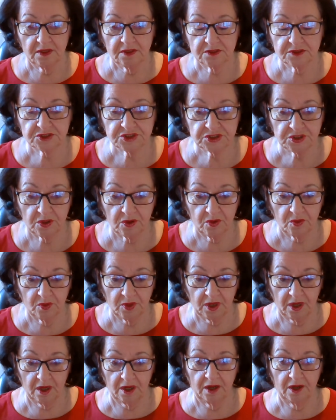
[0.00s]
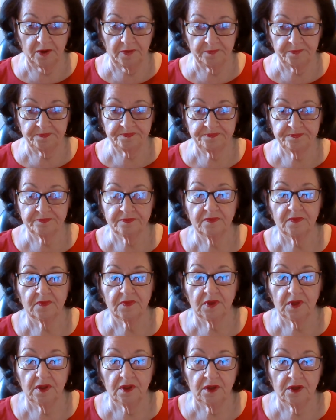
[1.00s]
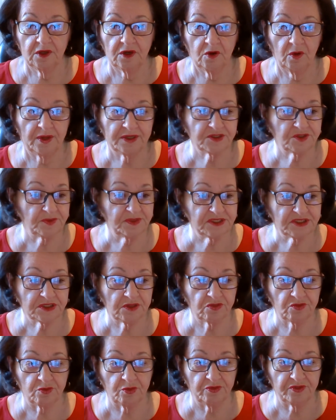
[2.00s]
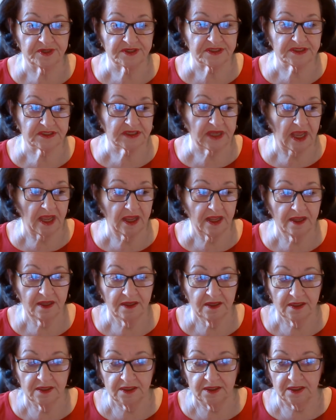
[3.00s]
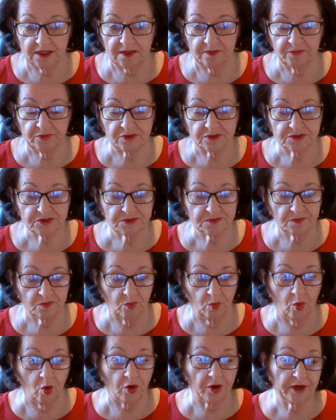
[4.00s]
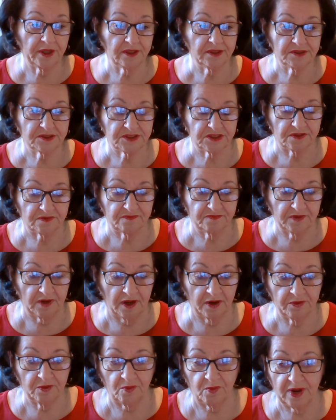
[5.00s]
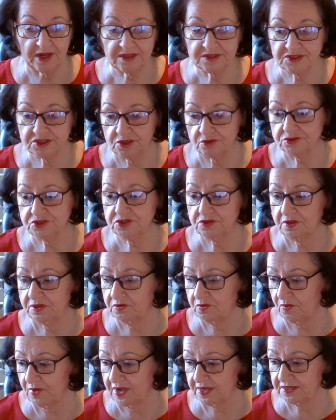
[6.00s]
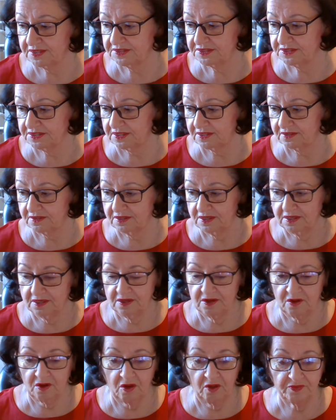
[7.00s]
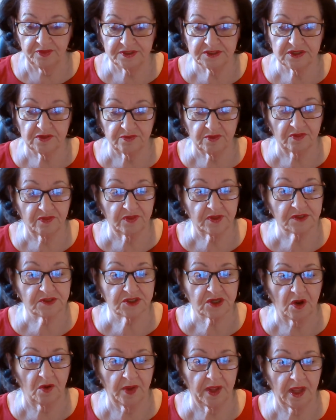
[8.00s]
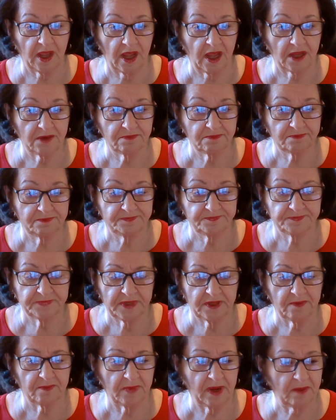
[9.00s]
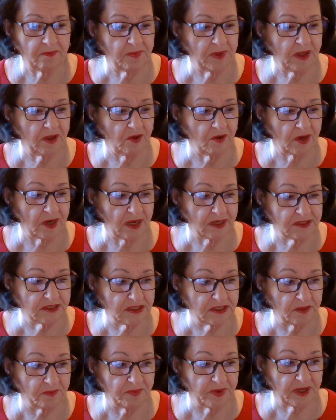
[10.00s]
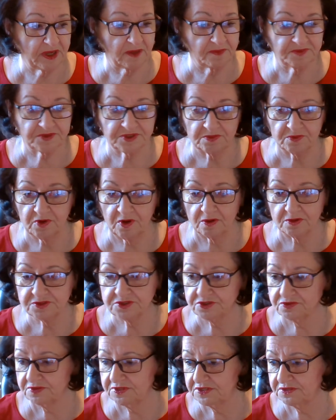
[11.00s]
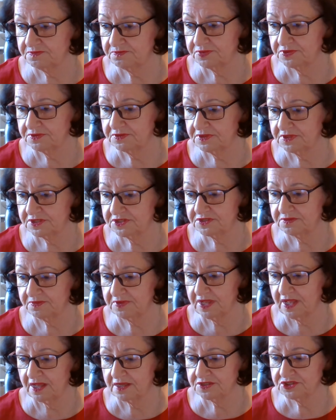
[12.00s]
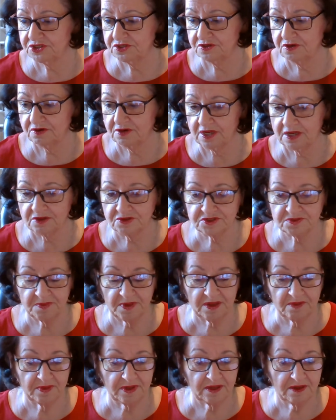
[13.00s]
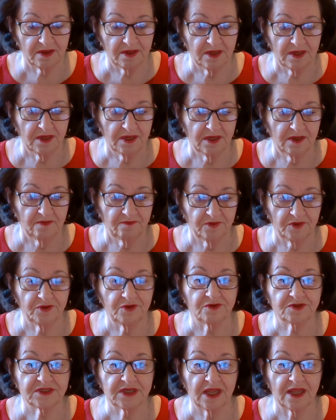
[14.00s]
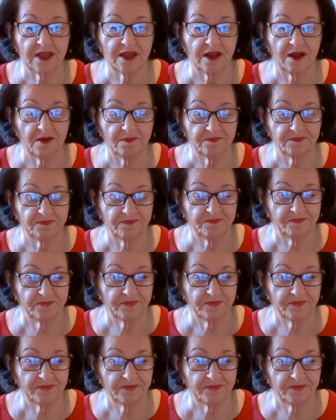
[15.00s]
So, you know, as we sit through this day, there's warnings of unrest, social unrest, and all these other things going on. It might be a good idea to pick up some groceries, get some cash in your house maybe, fill your tank up,